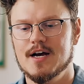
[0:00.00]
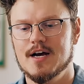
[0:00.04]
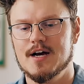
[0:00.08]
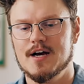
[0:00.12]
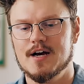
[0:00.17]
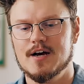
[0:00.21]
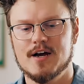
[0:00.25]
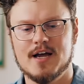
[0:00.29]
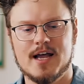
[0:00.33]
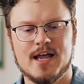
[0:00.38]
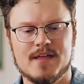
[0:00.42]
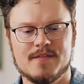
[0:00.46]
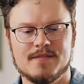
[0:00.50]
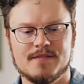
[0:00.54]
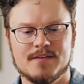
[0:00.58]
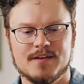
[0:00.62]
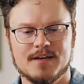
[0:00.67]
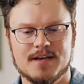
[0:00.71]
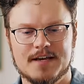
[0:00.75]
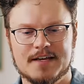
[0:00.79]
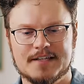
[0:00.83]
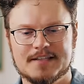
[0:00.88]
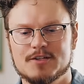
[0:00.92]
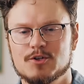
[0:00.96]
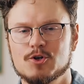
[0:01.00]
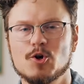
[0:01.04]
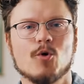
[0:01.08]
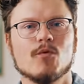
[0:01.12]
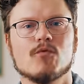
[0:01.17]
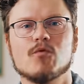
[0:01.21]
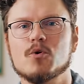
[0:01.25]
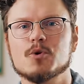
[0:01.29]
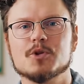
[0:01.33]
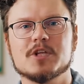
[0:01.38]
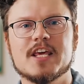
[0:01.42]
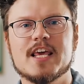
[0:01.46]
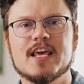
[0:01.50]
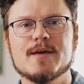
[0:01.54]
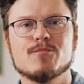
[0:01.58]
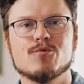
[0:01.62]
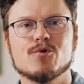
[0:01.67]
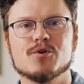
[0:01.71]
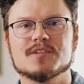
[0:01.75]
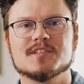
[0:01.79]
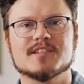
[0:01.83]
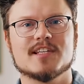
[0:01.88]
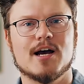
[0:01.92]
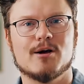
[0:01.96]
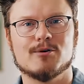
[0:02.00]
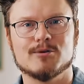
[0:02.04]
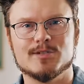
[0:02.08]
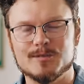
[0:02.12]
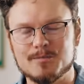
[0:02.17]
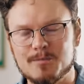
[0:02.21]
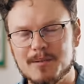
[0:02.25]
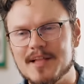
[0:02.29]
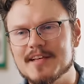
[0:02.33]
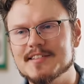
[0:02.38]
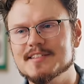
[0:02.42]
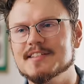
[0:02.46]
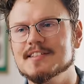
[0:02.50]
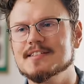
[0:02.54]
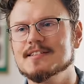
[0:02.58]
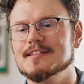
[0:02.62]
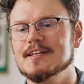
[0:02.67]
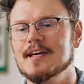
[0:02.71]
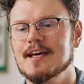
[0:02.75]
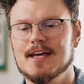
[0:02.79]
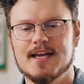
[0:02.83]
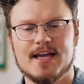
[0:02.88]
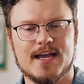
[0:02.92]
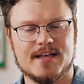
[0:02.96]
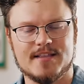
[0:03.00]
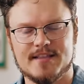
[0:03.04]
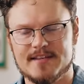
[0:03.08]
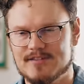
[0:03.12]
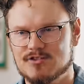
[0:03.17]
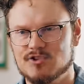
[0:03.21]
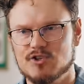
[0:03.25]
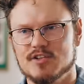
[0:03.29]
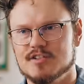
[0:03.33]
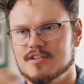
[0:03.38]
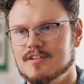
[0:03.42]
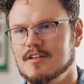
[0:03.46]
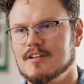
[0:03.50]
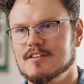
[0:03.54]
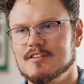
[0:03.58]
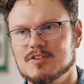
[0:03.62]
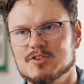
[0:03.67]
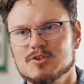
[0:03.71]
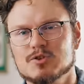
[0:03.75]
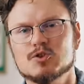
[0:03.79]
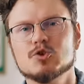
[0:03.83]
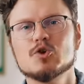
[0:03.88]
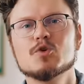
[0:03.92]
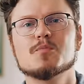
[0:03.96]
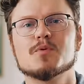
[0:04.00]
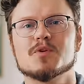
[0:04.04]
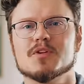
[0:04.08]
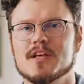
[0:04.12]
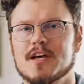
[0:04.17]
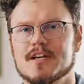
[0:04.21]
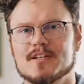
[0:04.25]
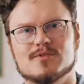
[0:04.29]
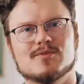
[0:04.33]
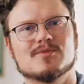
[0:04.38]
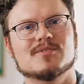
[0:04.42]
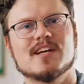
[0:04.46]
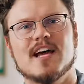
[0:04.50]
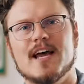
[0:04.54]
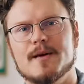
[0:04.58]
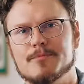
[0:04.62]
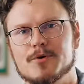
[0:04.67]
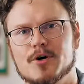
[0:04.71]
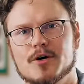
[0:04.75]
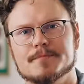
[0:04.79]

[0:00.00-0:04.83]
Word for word: uh, and the overall keyboard sounds pleasant and is just super nice to type